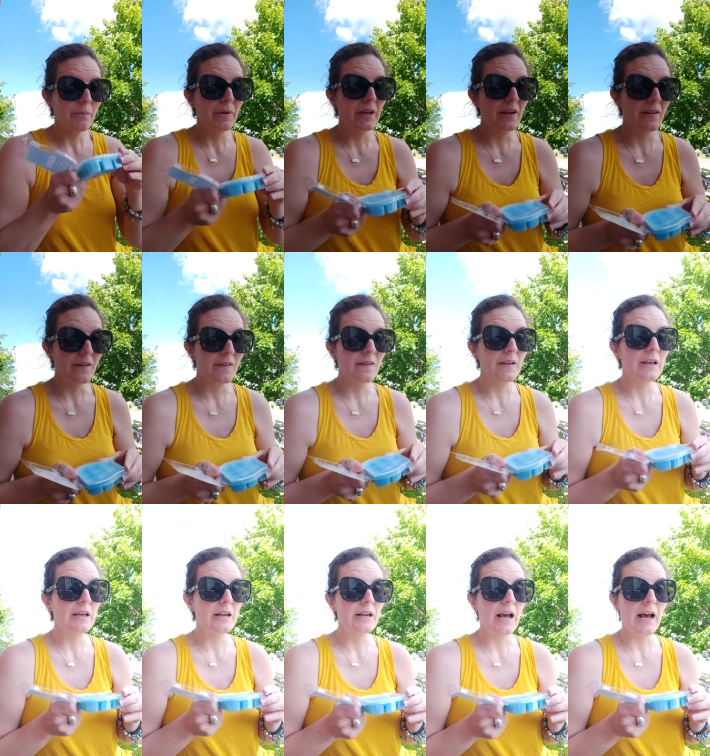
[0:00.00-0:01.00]
because
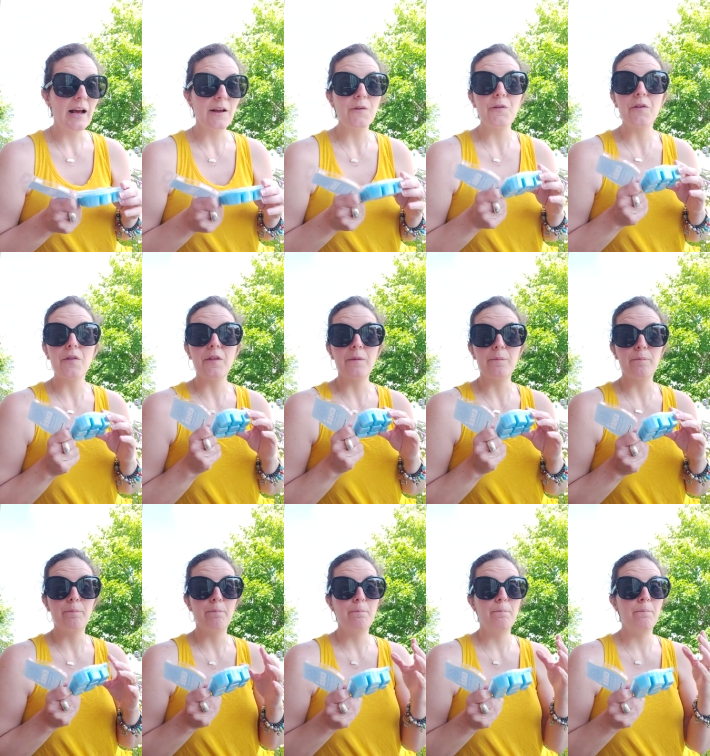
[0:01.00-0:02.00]
it has the
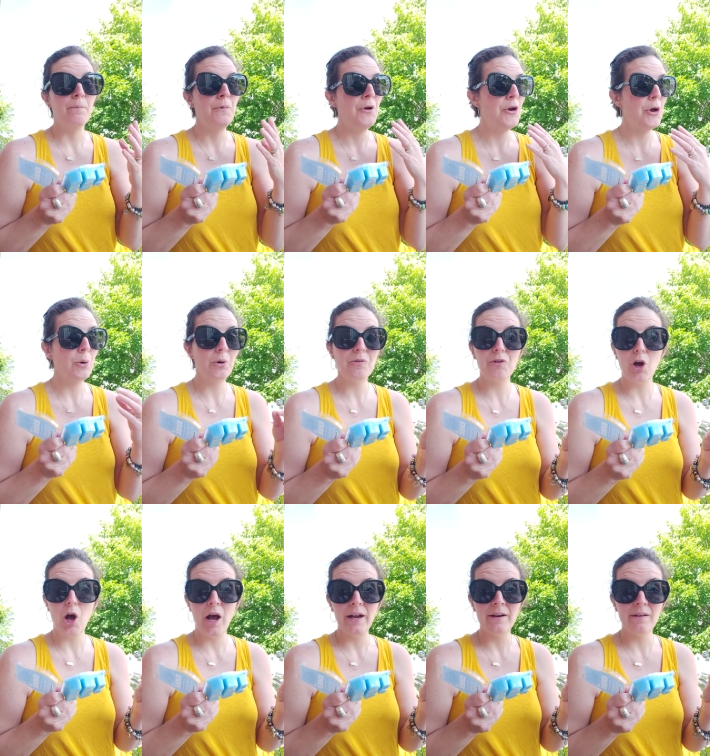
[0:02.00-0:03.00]
note of
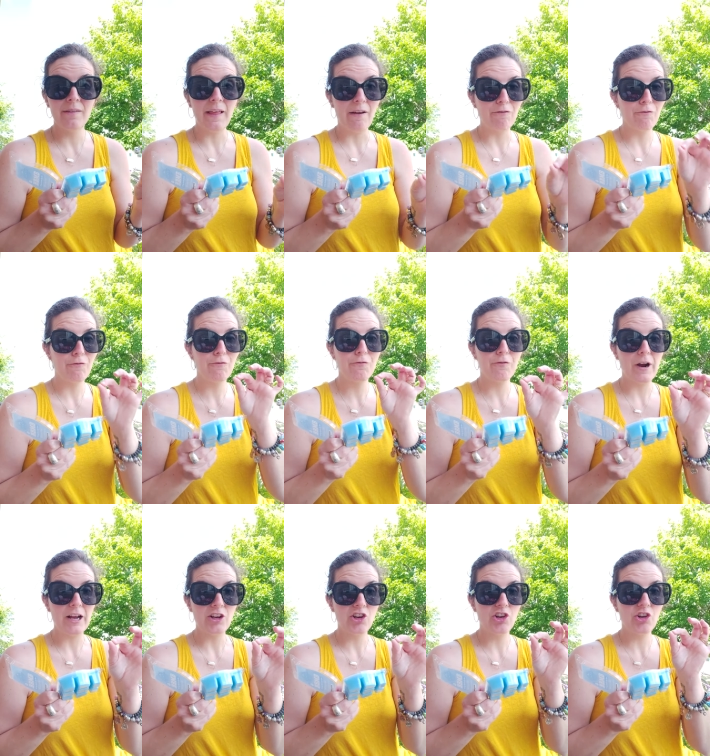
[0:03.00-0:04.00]
cotton, that
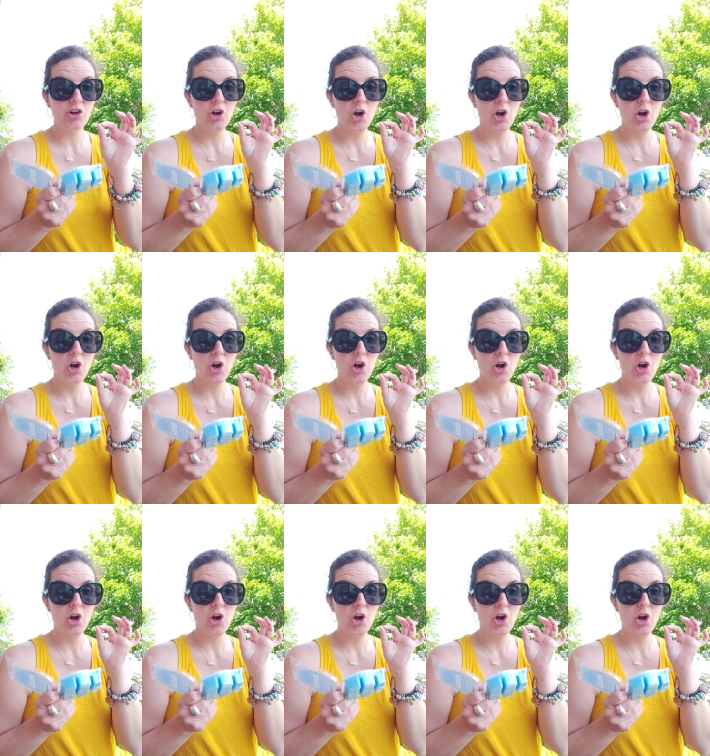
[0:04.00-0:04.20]
fresh